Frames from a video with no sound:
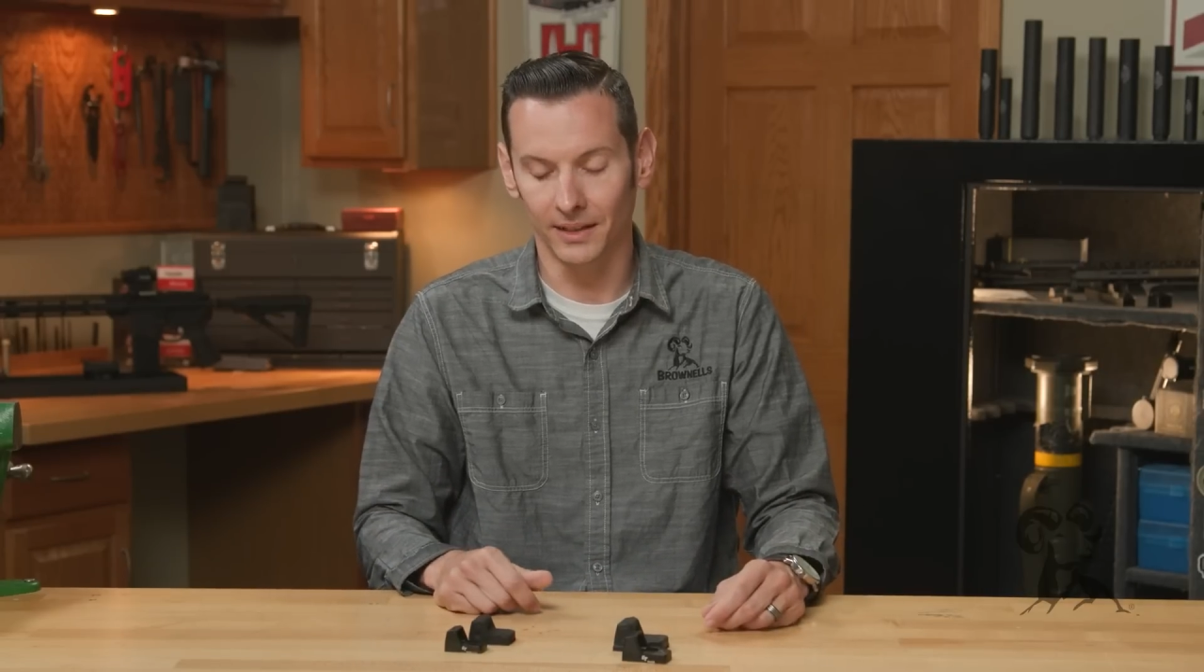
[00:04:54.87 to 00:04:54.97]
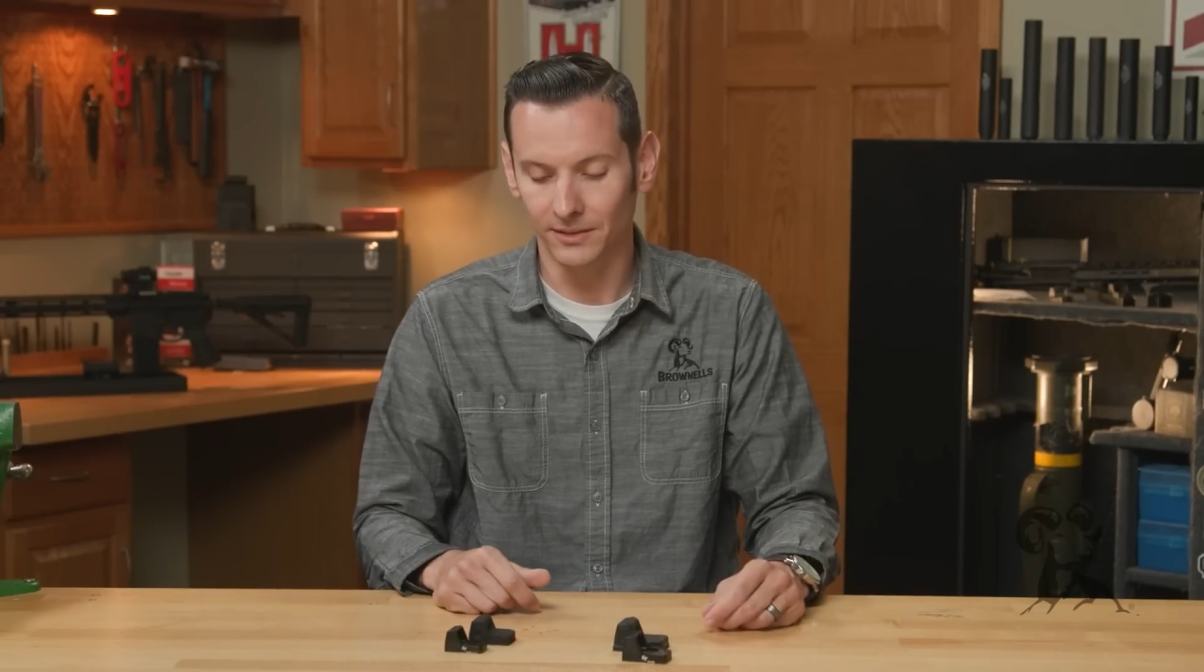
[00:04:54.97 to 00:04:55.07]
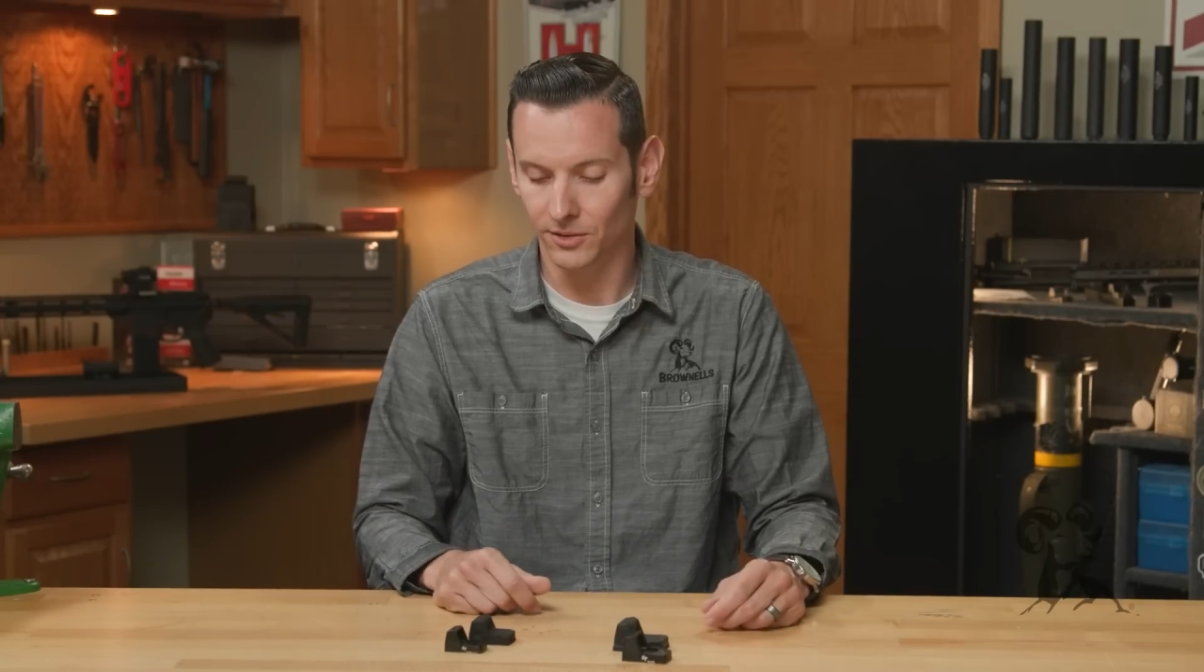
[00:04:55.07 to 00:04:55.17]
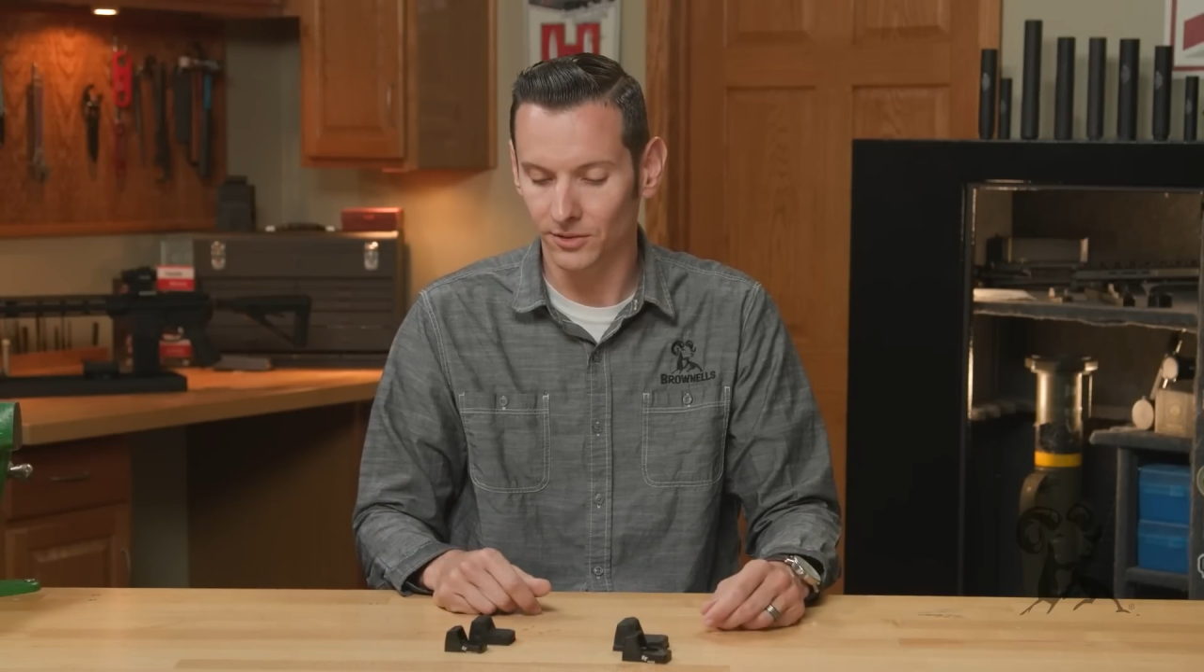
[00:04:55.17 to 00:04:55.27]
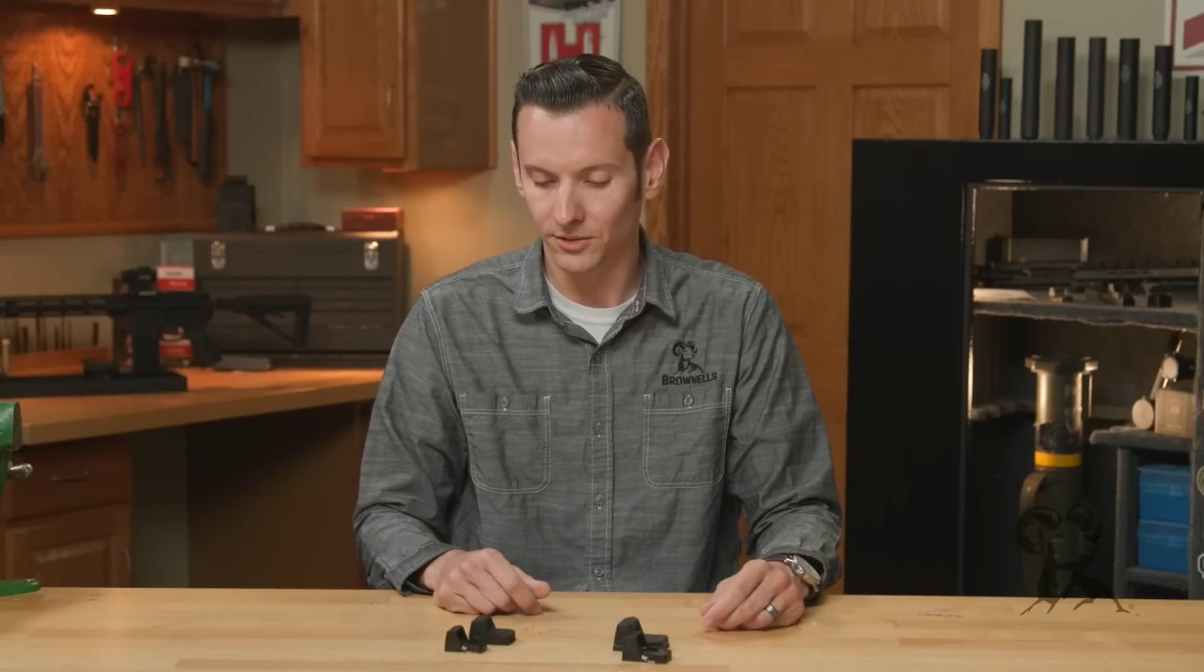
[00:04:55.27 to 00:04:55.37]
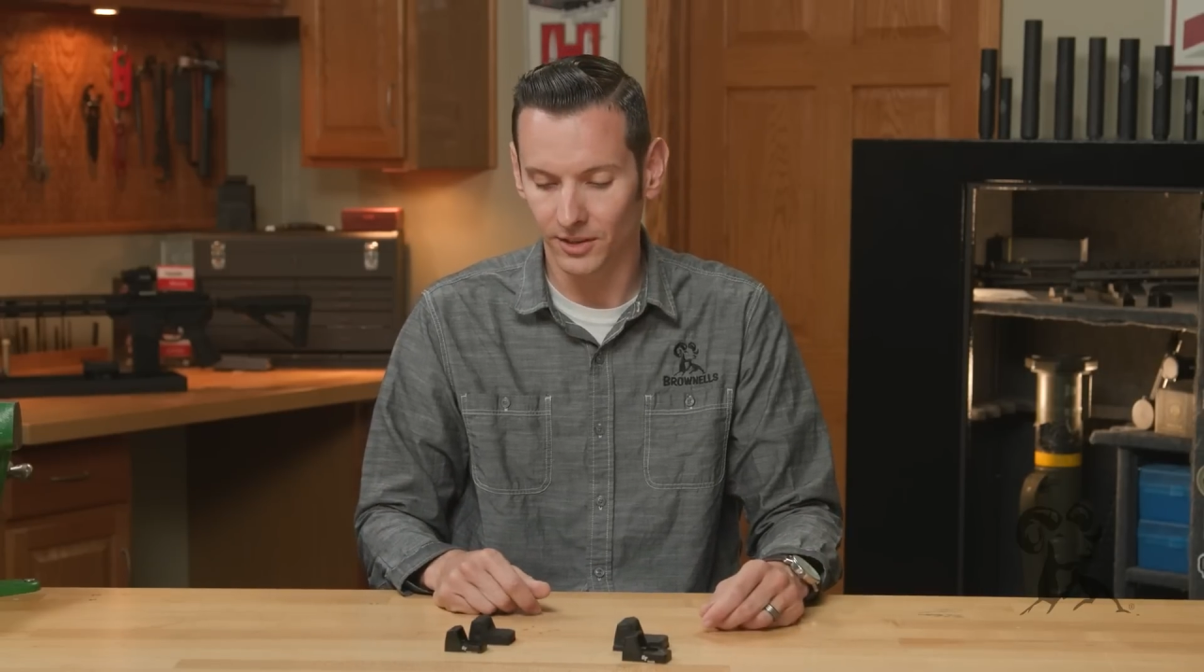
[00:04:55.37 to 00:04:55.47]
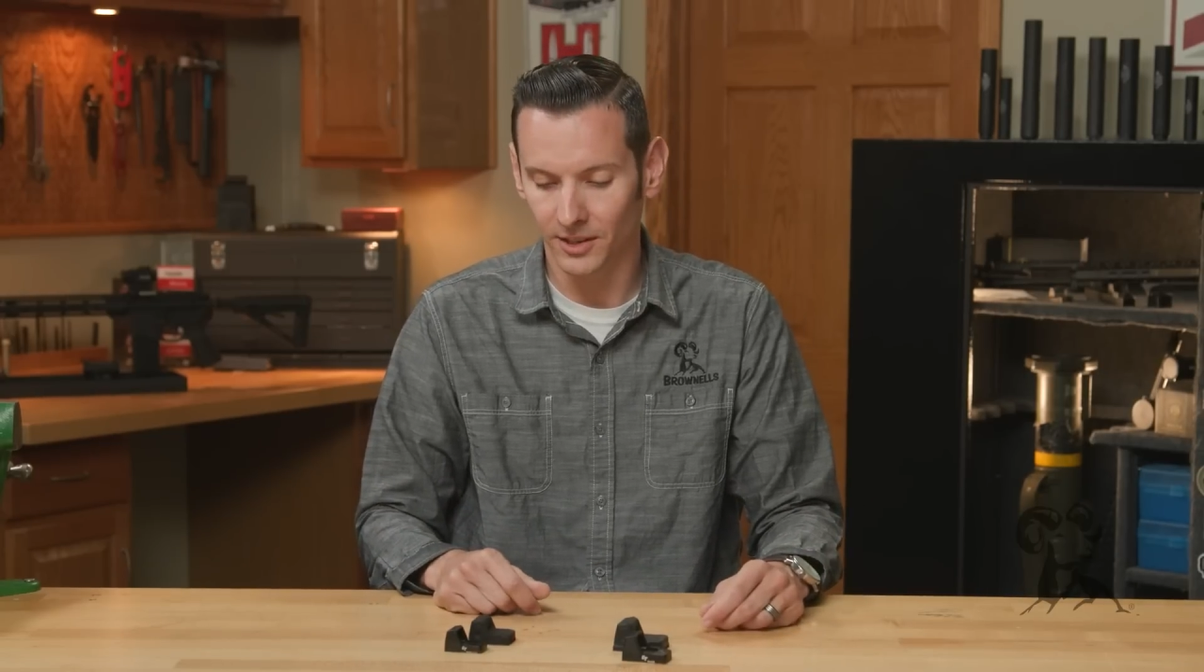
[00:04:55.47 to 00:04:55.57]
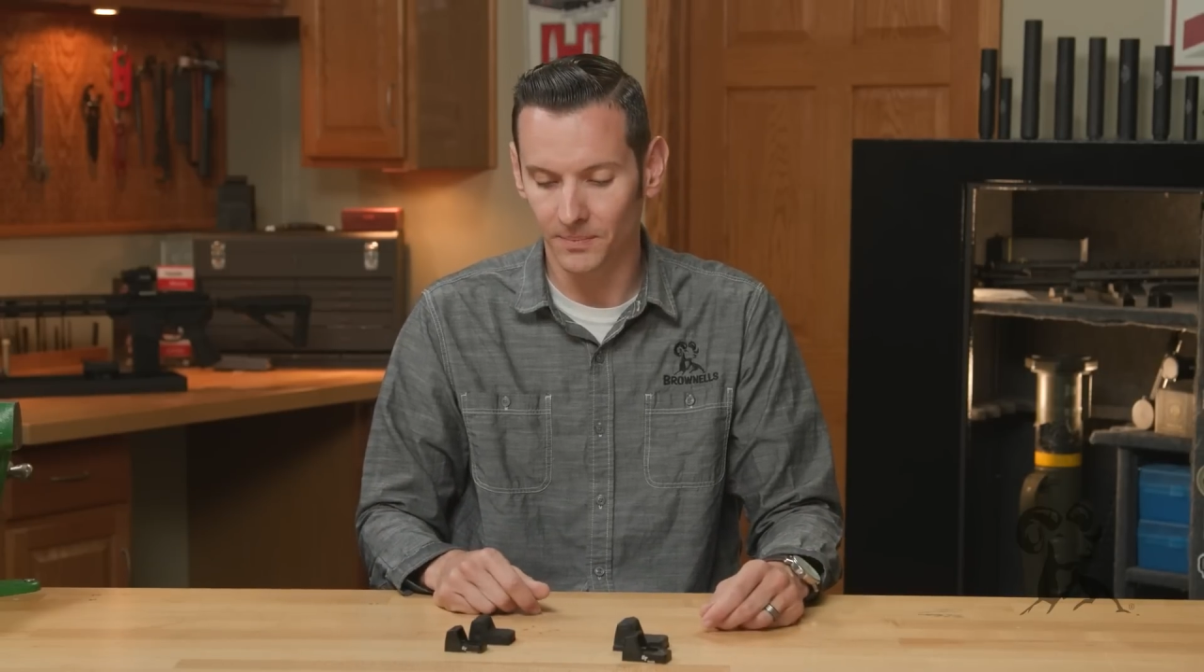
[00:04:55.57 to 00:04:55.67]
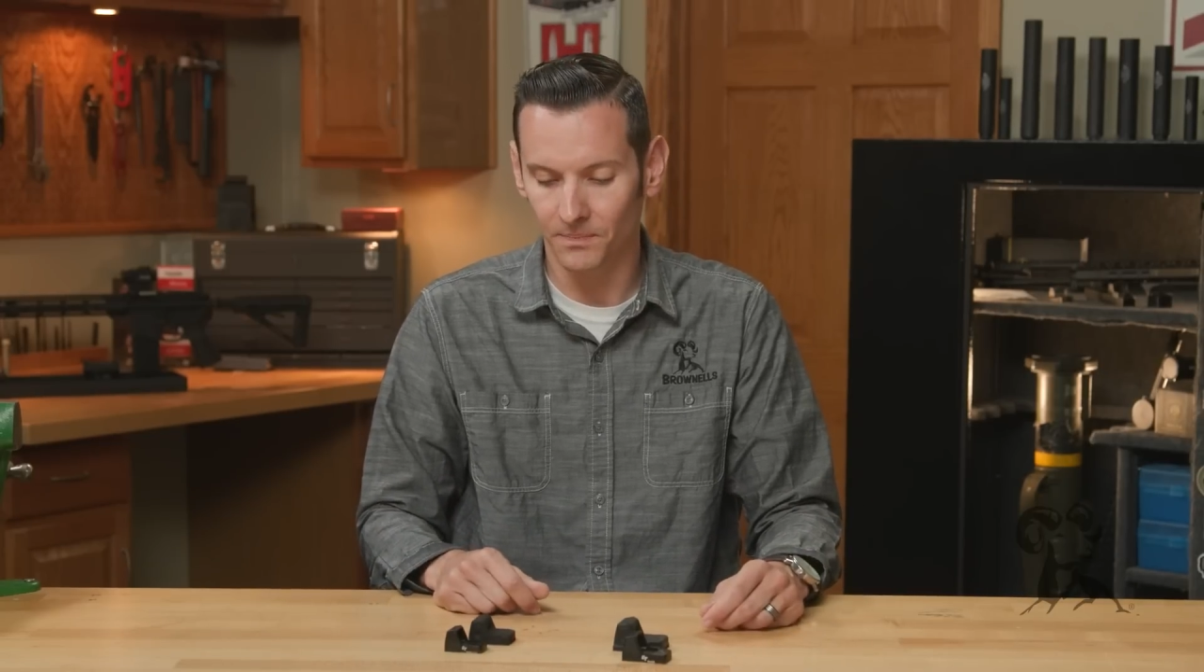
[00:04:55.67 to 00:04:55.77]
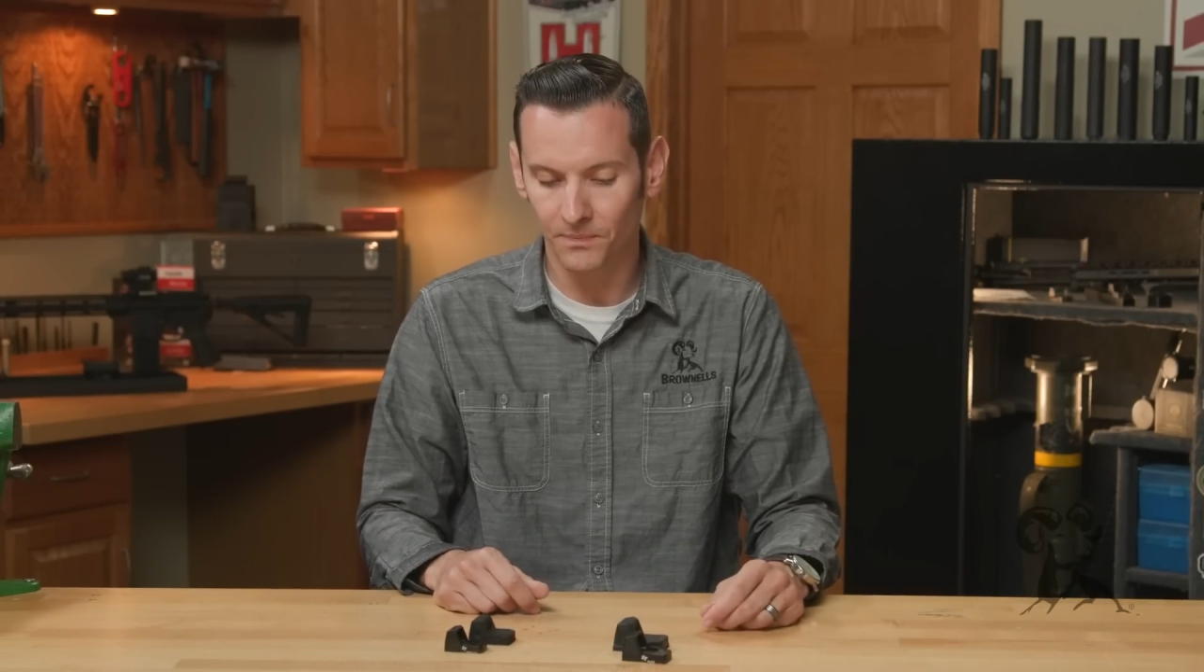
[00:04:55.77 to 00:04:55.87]
lasers,
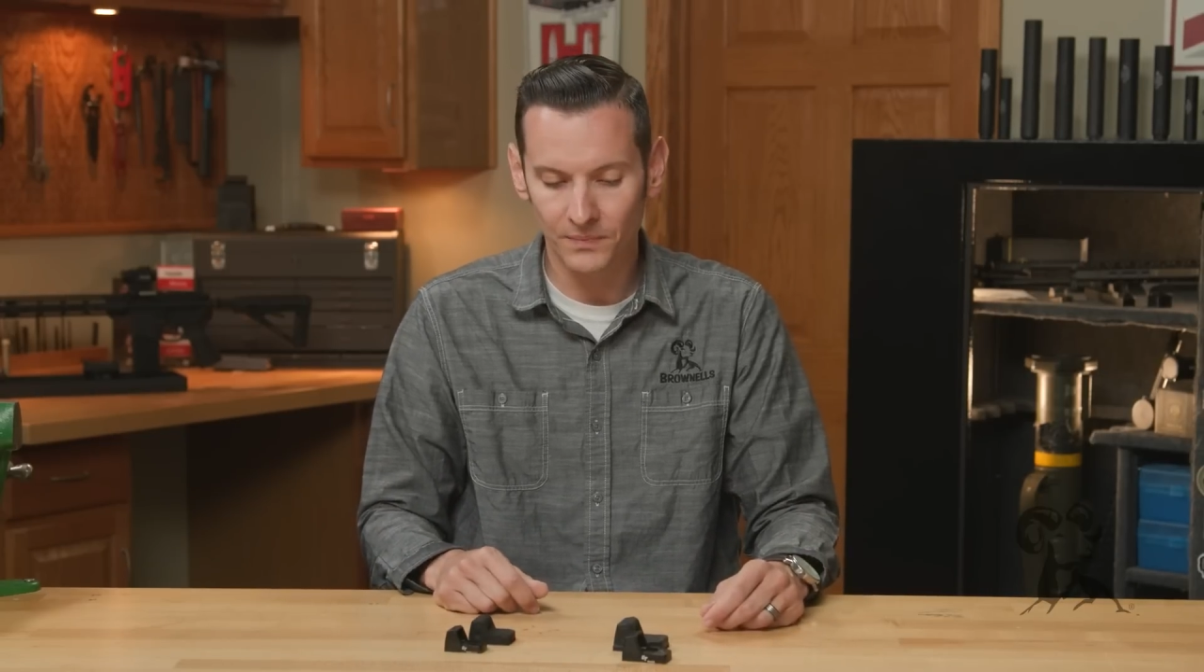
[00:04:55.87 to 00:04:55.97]
um,